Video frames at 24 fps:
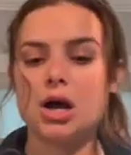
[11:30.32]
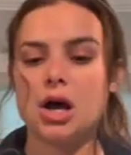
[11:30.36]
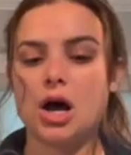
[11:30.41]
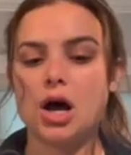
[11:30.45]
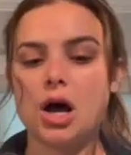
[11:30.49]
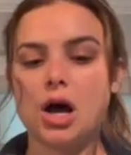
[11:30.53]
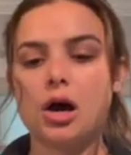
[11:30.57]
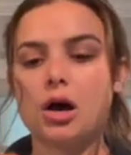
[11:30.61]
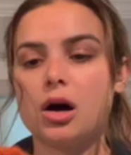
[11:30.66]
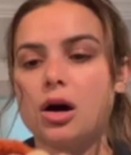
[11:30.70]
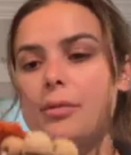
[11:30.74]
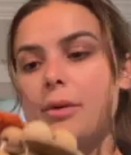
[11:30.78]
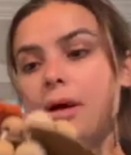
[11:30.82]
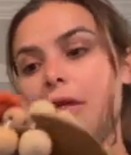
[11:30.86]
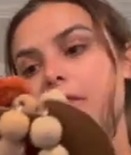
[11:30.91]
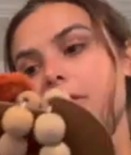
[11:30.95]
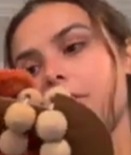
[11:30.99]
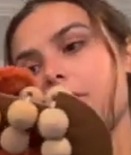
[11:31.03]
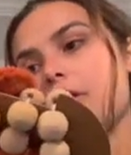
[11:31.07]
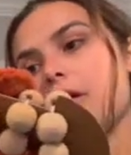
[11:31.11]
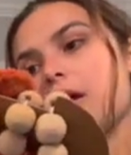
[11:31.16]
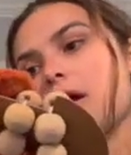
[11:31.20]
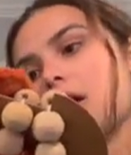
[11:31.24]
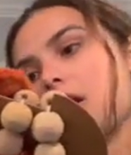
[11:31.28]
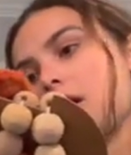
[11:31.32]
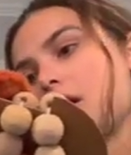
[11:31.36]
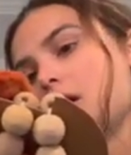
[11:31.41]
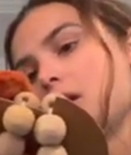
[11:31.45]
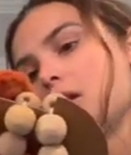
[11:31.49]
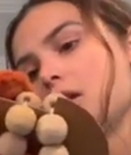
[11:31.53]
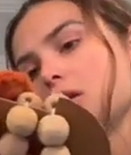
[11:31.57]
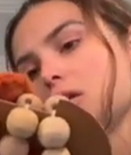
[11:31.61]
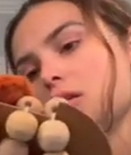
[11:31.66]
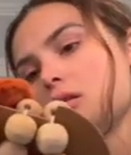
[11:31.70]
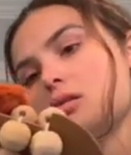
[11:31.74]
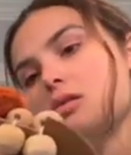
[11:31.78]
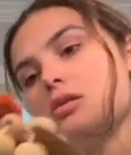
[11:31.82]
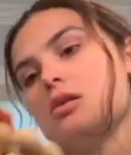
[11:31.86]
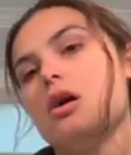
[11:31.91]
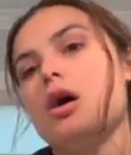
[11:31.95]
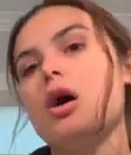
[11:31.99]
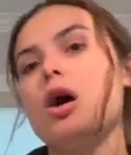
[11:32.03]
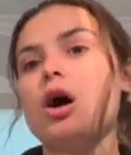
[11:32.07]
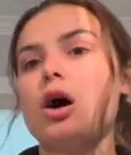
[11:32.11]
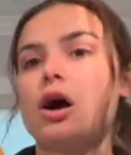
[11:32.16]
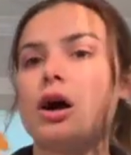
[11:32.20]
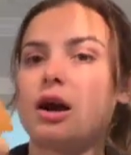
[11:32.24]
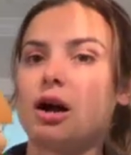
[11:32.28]
And then
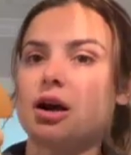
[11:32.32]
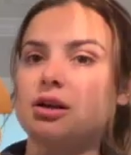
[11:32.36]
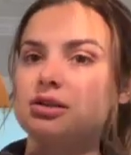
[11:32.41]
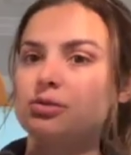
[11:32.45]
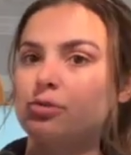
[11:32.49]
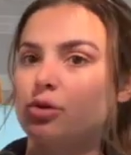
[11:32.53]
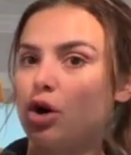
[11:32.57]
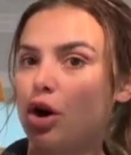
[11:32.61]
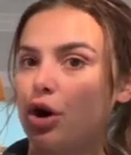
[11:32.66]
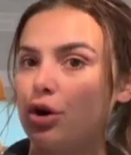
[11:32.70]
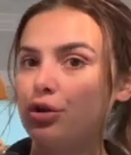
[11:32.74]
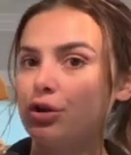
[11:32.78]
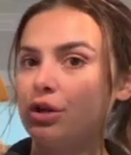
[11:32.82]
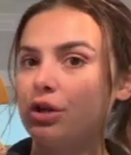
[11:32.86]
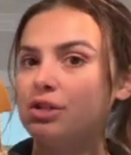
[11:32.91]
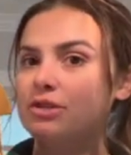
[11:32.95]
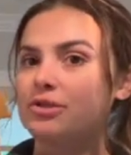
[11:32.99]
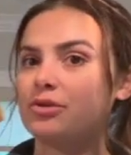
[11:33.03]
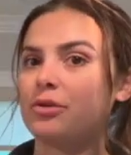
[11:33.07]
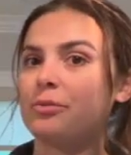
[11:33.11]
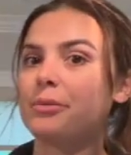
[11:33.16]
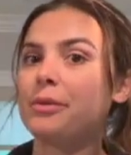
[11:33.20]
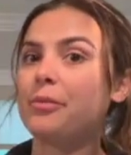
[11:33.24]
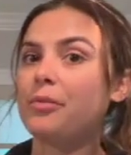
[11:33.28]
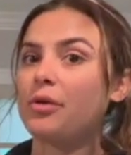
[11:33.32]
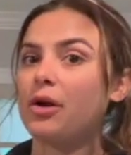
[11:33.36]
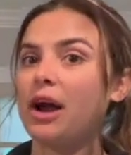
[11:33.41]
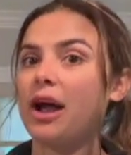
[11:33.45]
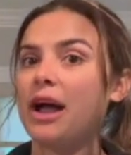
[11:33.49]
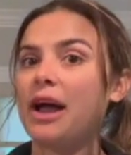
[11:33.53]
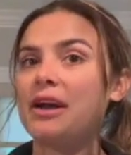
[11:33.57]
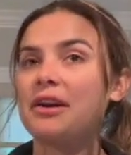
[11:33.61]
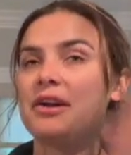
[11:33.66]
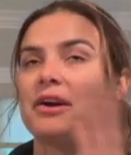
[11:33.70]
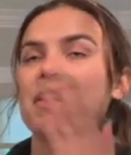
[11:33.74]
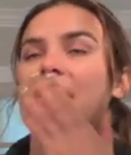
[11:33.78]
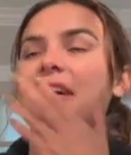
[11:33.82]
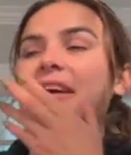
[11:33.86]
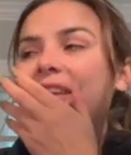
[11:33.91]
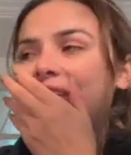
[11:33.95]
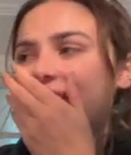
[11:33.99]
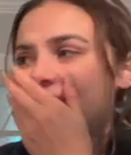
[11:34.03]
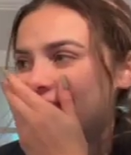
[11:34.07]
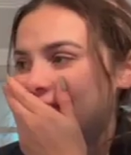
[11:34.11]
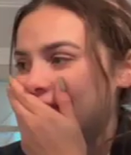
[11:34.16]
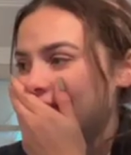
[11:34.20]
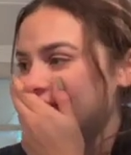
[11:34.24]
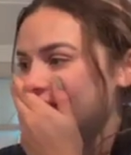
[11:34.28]
I got some garland. So remember, I
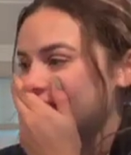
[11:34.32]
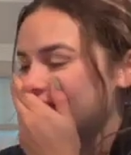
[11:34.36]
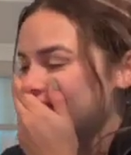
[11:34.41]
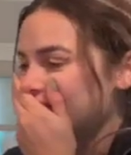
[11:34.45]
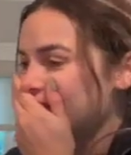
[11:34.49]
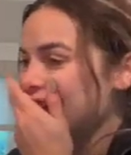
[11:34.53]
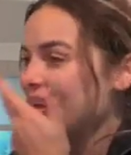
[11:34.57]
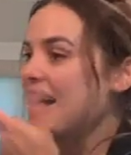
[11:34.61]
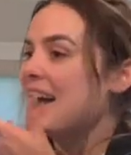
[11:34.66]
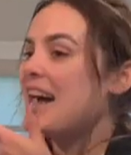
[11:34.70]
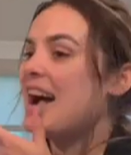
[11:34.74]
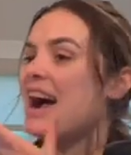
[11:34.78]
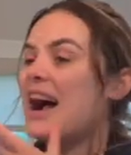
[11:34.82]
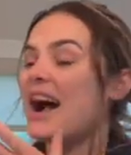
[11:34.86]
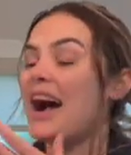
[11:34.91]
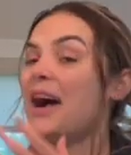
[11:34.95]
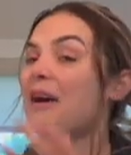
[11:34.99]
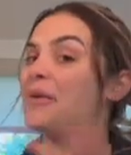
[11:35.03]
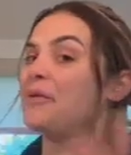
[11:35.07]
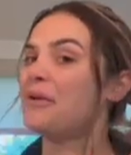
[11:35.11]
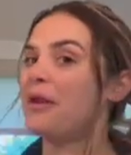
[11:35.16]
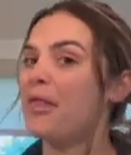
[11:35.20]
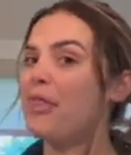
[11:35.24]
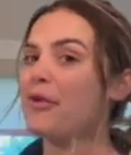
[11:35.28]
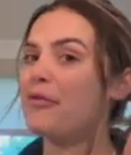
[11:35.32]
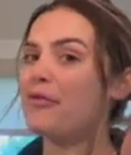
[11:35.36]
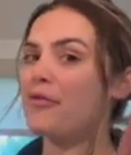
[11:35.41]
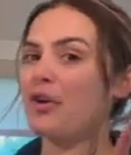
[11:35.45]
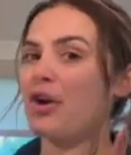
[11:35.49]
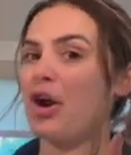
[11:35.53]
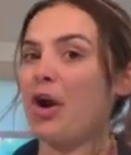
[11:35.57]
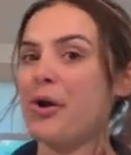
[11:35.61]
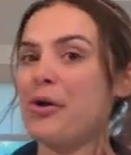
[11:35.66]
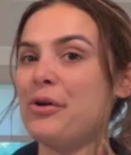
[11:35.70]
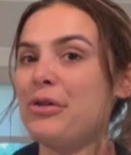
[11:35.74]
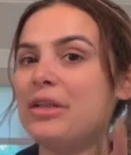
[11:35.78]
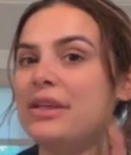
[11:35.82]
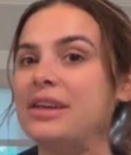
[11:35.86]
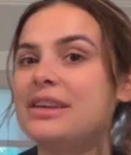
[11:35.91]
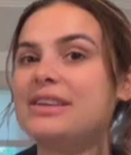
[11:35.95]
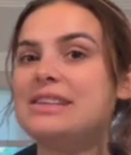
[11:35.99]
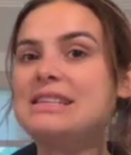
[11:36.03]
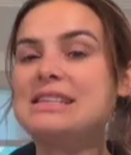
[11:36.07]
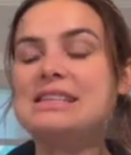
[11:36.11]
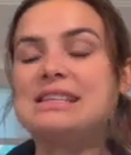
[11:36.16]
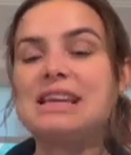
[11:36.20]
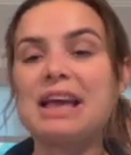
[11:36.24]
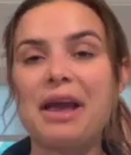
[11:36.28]
went in there for
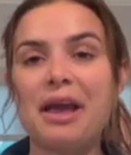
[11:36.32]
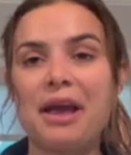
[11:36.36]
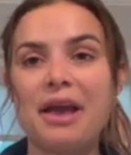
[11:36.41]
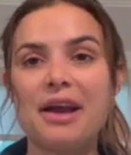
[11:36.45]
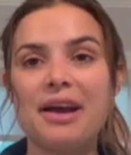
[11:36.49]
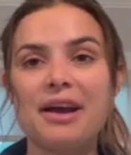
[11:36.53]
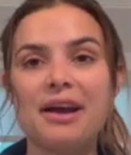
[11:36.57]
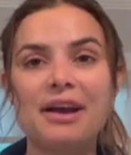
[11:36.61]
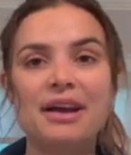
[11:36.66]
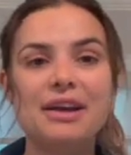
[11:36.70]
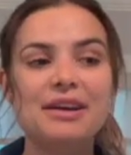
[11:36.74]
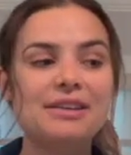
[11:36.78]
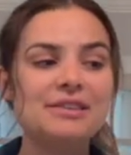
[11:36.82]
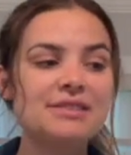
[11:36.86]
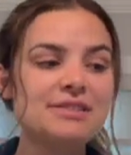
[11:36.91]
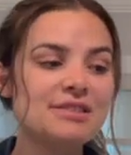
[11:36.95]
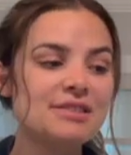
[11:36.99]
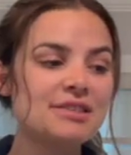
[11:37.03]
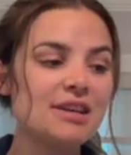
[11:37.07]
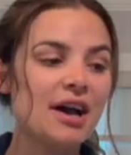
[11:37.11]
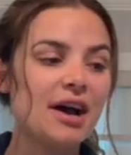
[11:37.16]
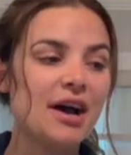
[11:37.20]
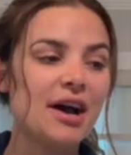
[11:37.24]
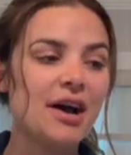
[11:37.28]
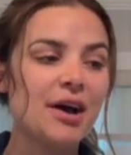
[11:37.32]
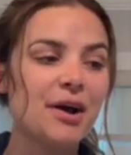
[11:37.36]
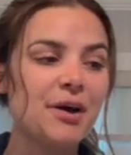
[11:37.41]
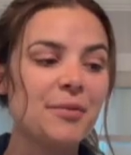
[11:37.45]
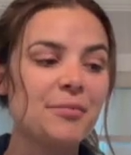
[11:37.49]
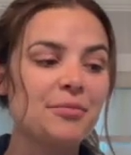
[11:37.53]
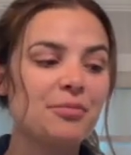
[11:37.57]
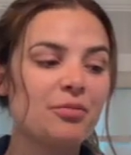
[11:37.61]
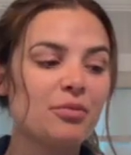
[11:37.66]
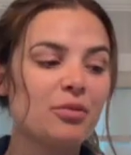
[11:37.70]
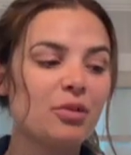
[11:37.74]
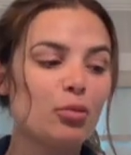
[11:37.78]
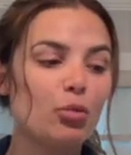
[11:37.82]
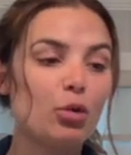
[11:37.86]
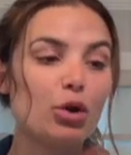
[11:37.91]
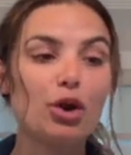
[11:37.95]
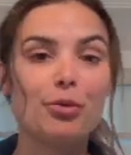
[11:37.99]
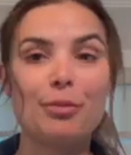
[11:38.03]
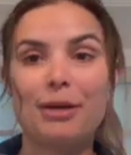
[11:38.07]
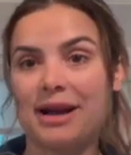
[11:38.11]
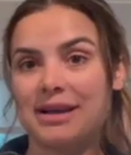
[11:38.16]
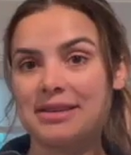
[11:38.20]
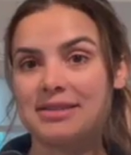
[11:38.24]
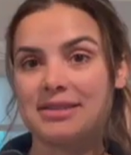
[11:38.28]
garland and
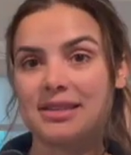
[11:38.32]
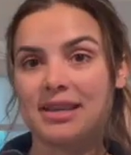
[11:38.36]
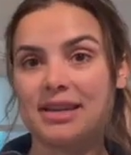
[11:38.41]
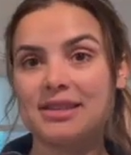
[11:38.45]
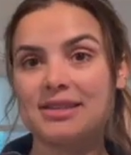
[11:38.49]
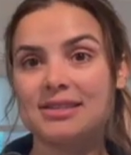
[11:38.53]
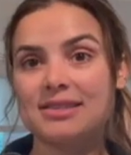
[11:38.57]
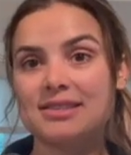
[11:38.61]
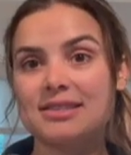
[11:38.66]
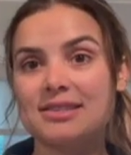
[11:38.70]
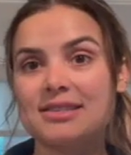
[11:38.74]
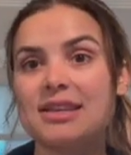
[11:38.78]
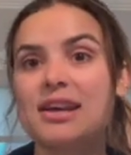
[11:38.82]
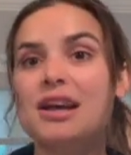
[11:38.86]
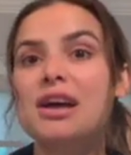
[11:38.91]
wicker baskets.